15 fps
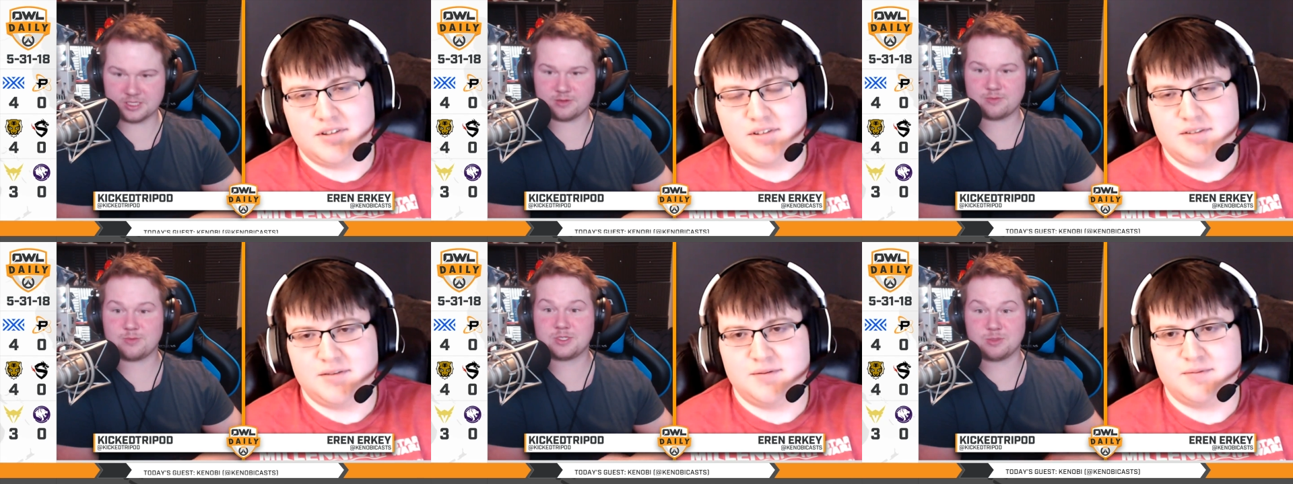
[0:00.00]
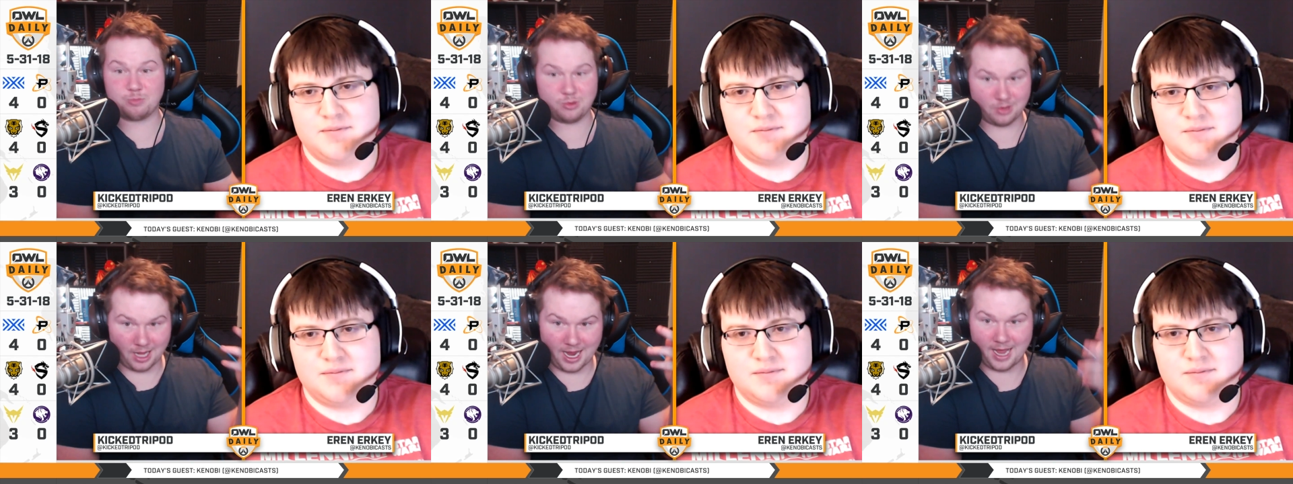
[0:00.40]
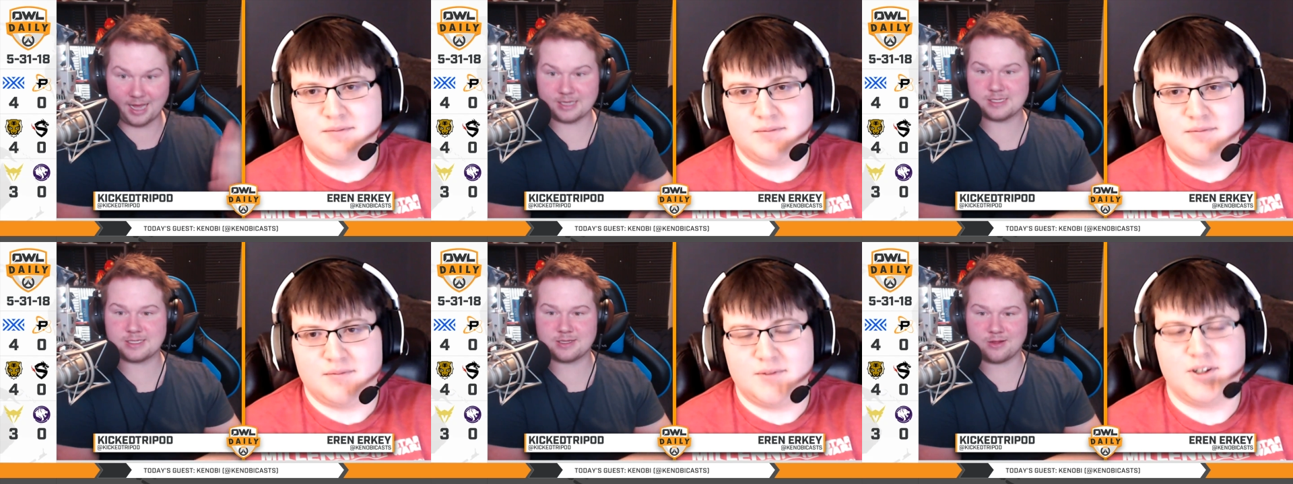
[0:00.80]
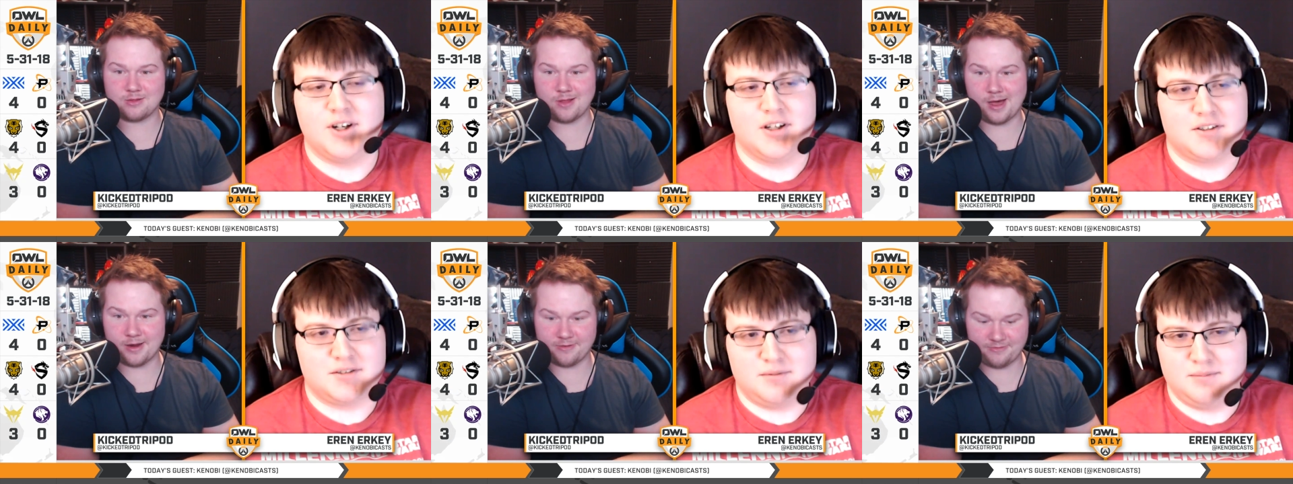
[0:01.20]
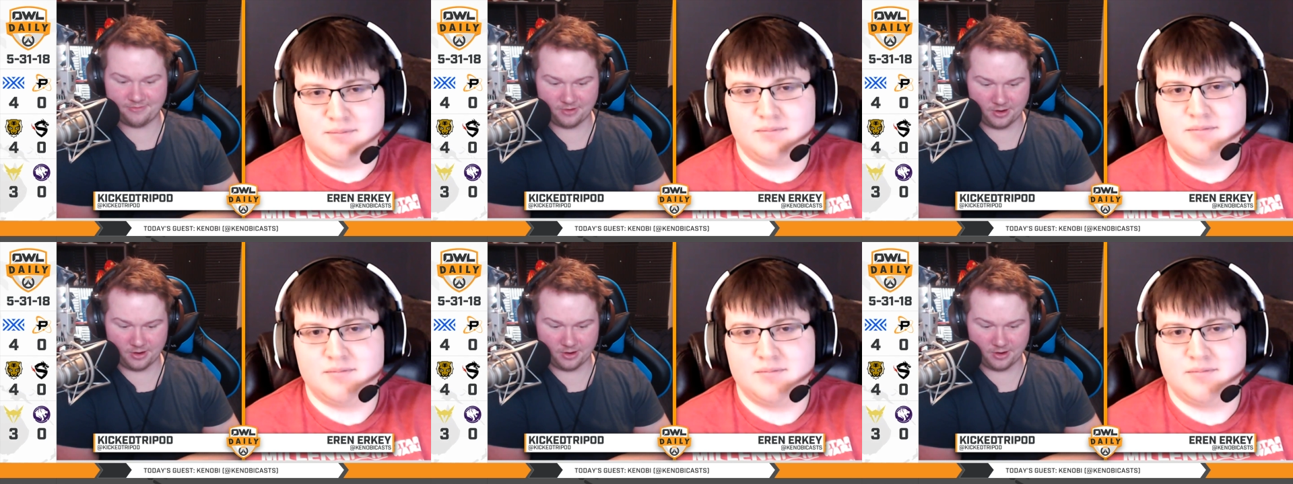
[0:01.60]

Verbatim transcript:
Speaker 1: was, was, was a blast, a lot awesome.